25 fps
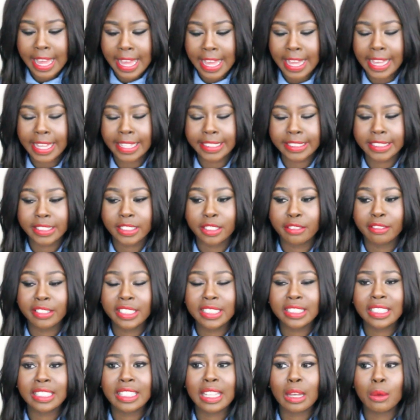And the
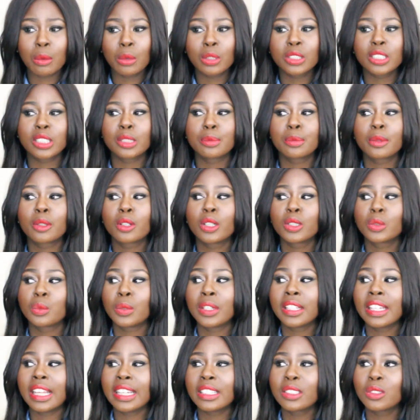reason that was is because
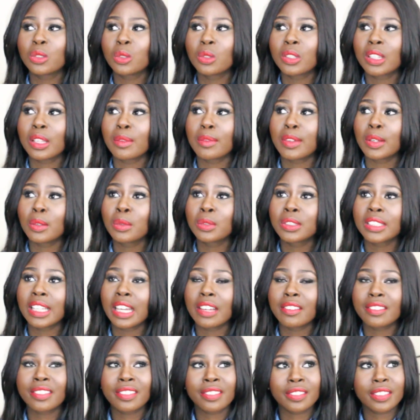when I saw them, it was
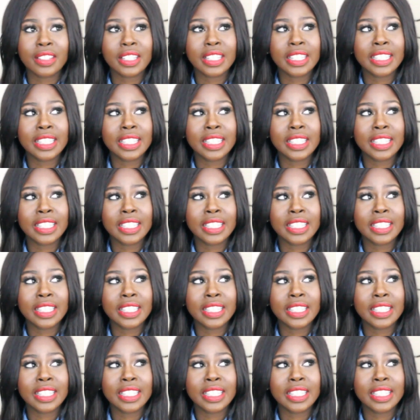like